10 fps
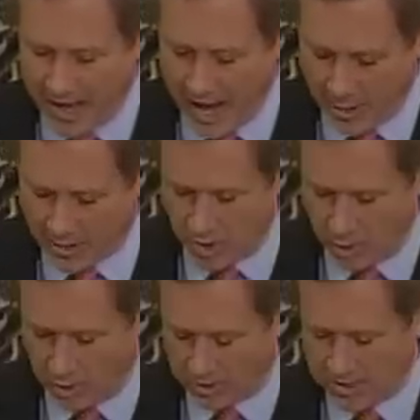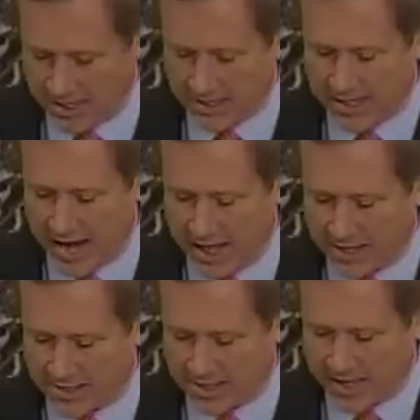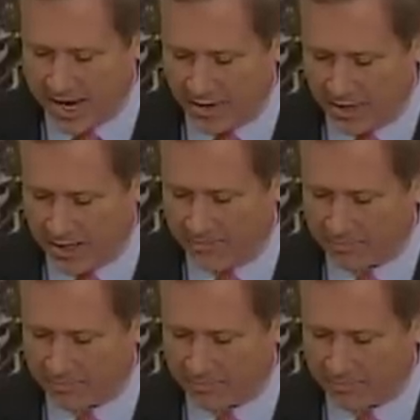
households in Gallatin County